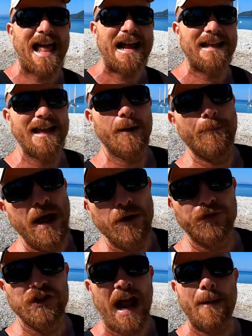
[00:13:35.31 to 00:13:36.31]
lacking a bit
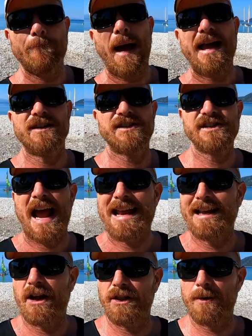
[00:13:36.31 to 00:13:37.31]
of champagne
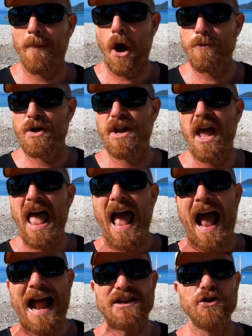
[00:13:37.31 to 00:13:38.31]
sailing at the moment,
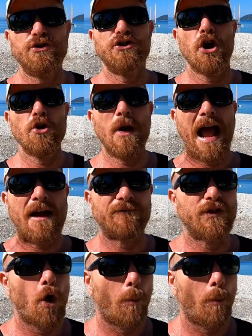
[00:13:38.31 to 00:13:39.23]
and you do have the